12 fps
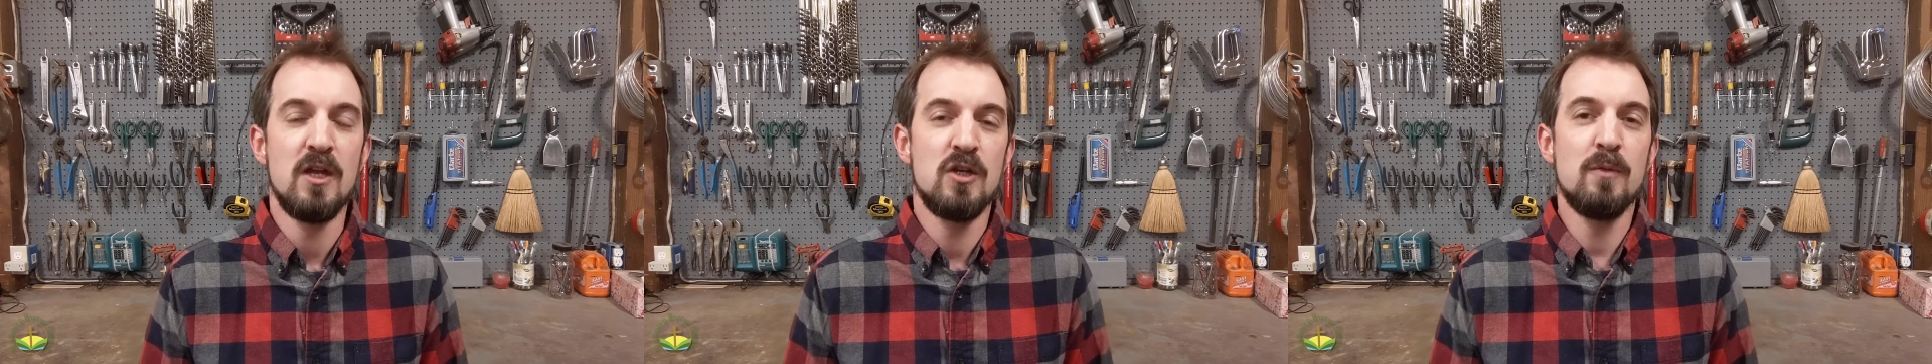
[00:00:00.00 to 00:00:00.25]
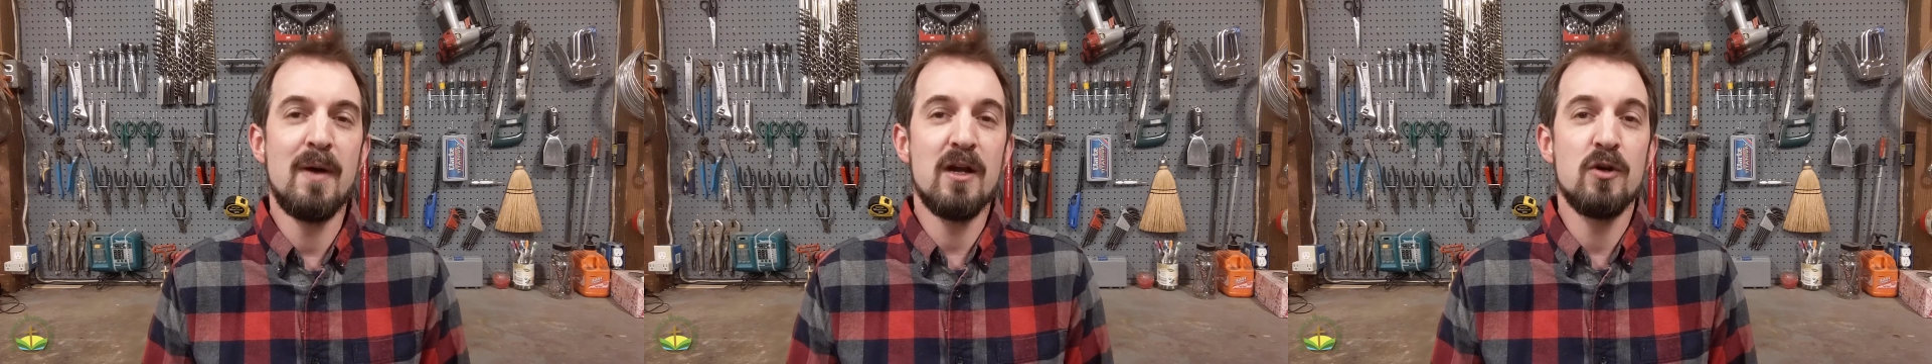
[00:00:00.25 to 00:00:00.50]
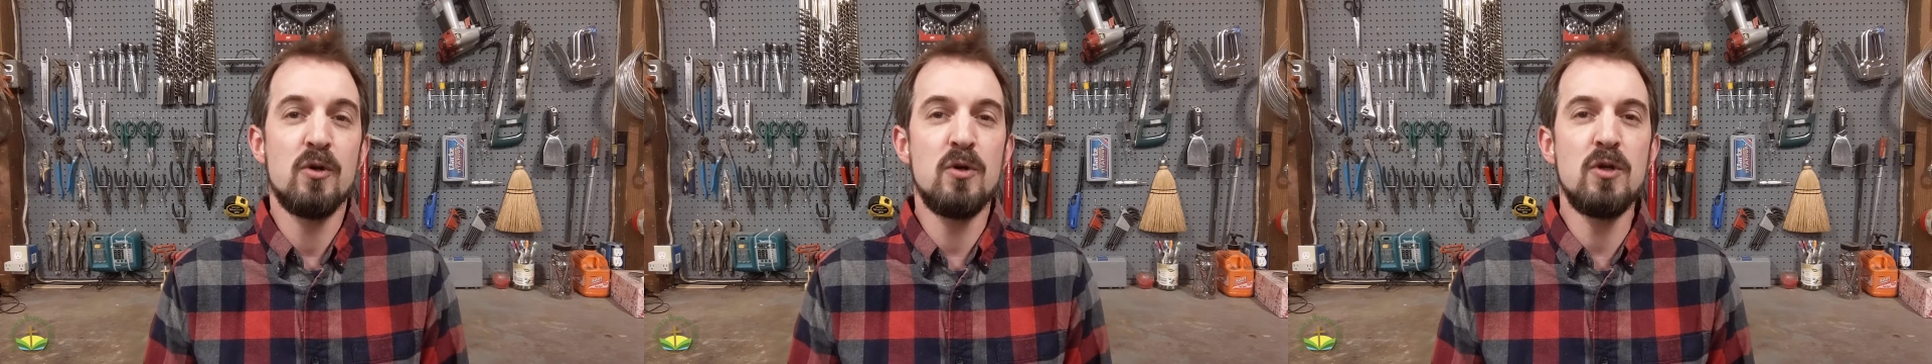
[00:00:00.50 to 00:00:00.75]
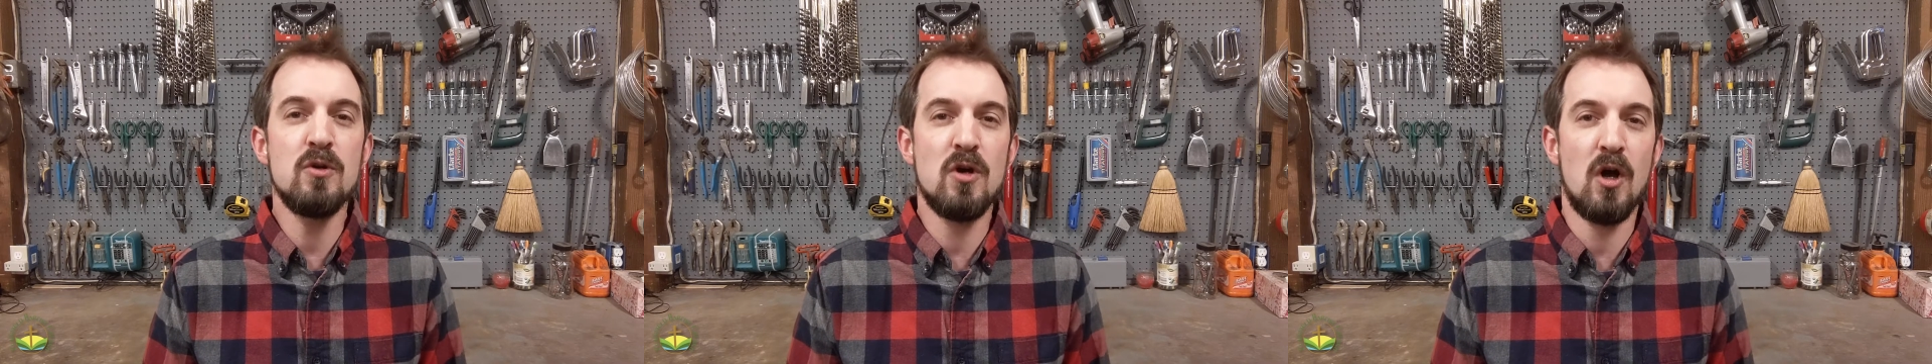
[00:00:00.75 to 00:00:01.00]
No matter who
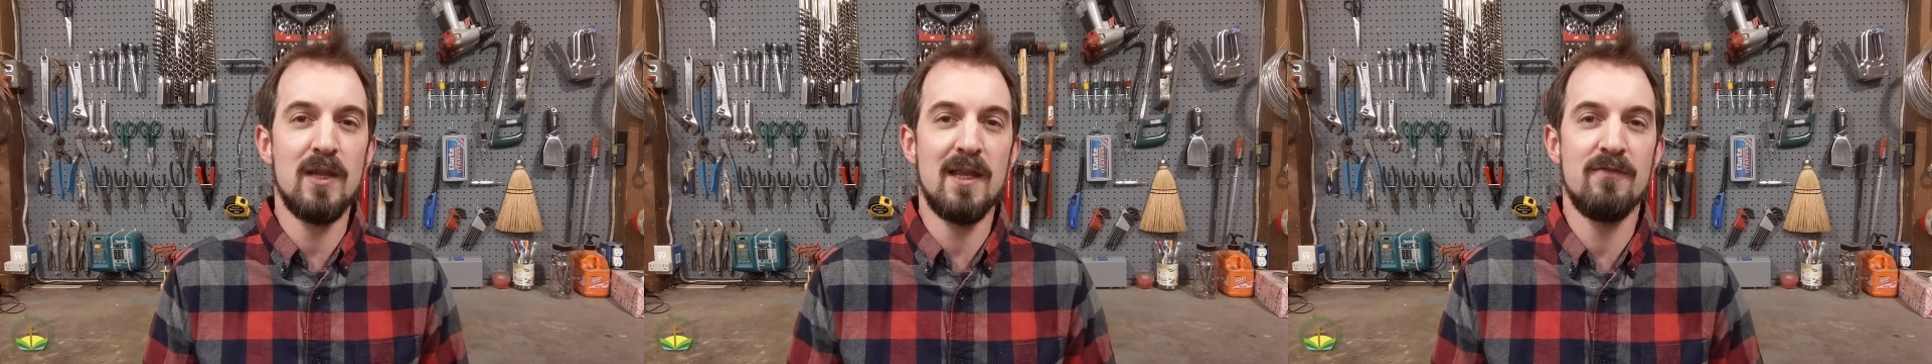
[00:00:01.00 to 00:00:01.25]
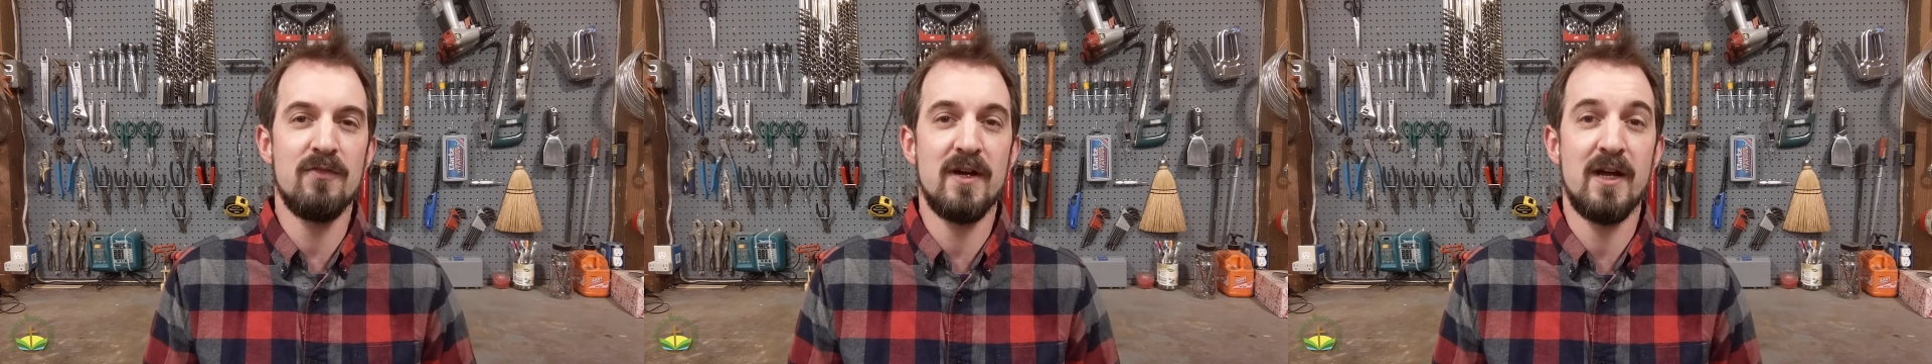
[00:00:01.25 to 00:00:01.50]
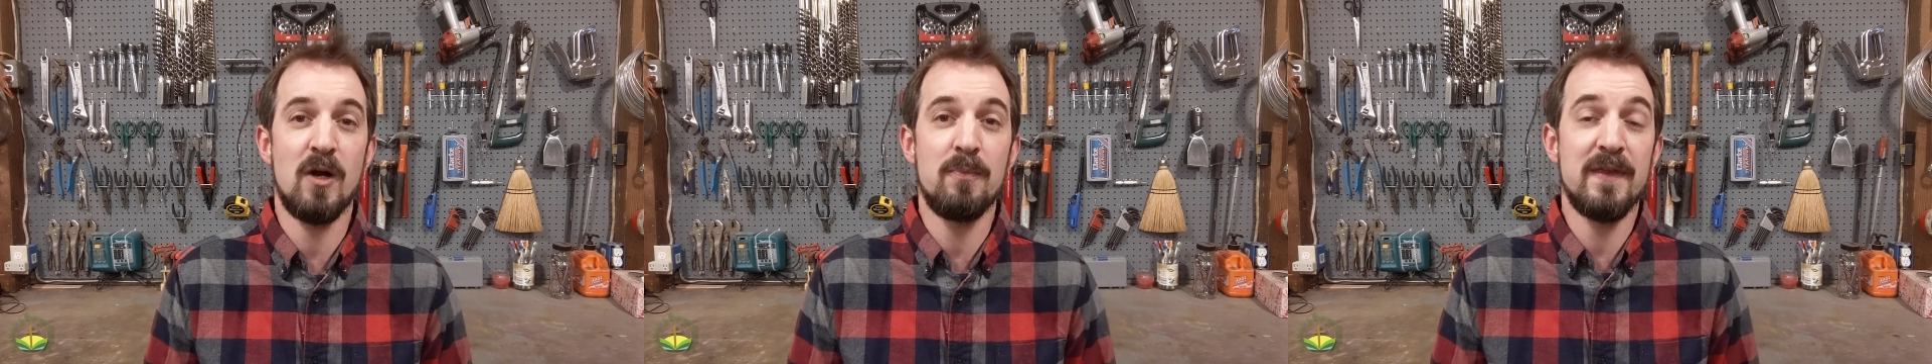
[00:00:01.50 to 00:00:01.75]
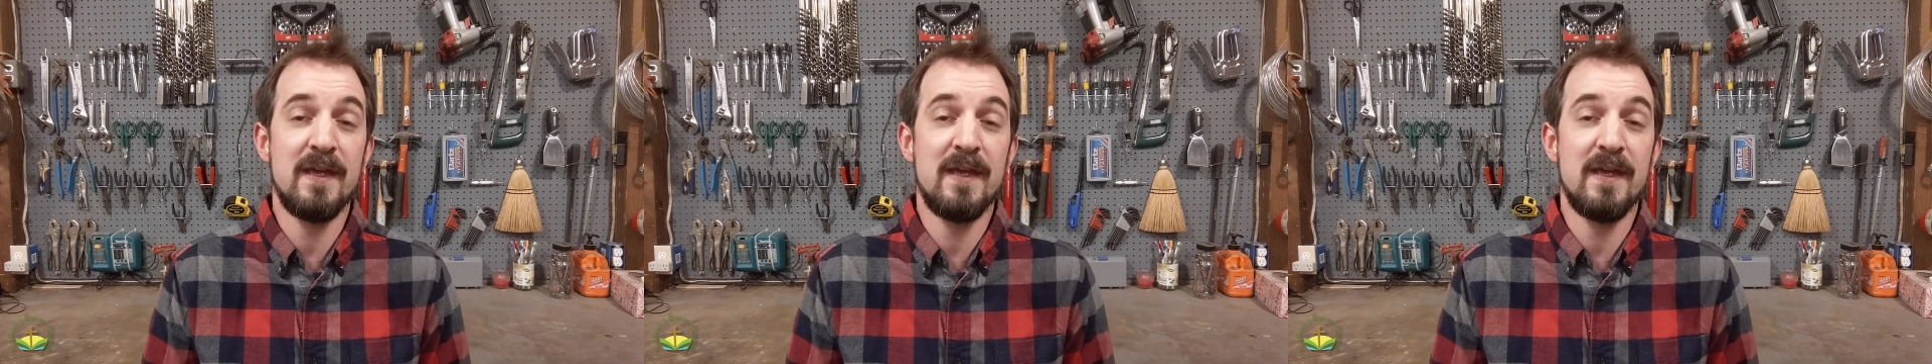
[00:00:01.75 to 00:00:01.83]
you call on for help,